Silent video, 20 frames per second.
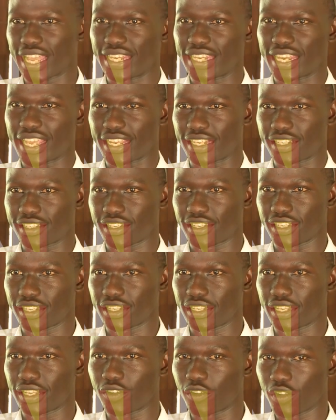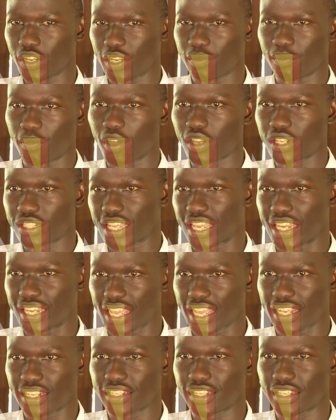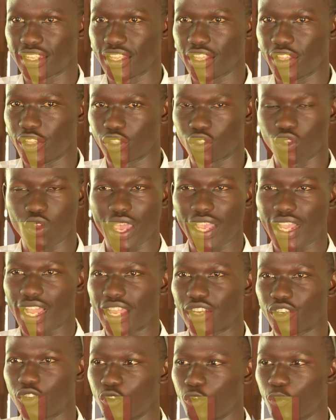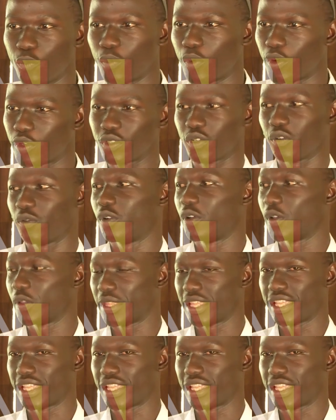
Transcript: and nut. We call it bolt and nut. So I can do most of those